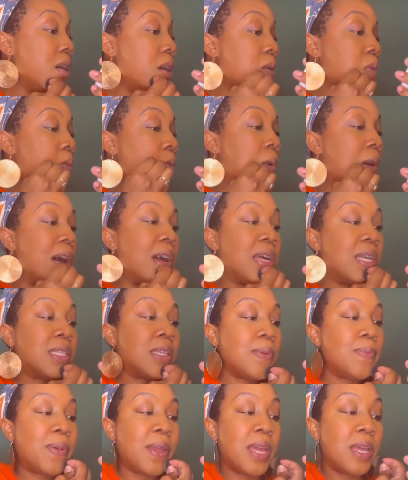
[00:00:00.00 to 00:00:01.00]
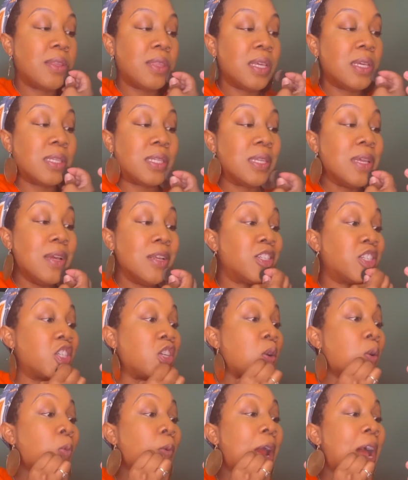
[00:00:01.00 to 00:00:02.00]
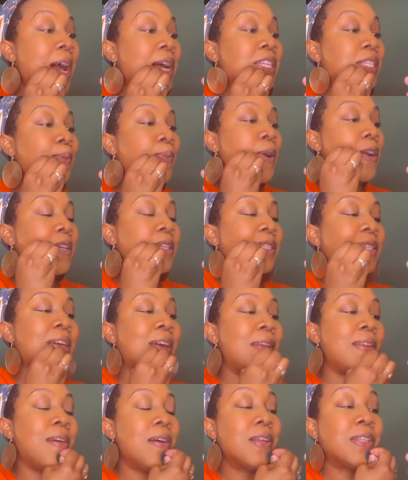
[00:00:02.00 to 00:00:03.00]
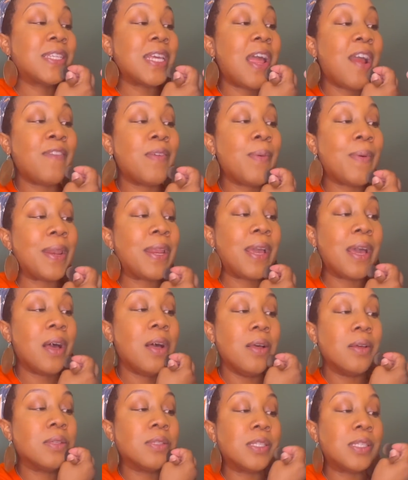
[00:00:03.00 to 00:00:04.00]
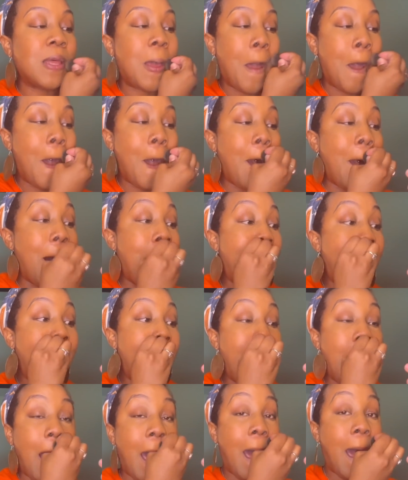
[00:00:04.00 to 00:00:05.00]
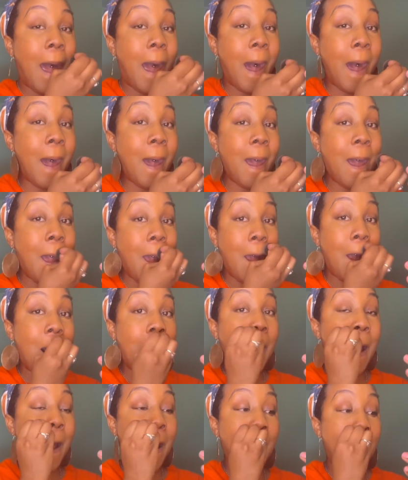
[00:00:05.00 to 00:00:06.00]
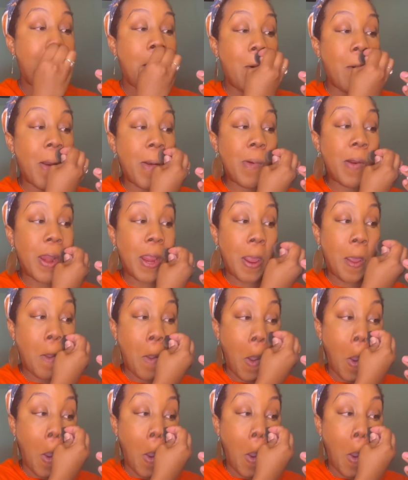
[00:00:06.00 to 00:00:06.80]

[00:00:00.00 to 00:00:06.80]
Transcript: was being this trash person to everybody else? Huh? Where were you?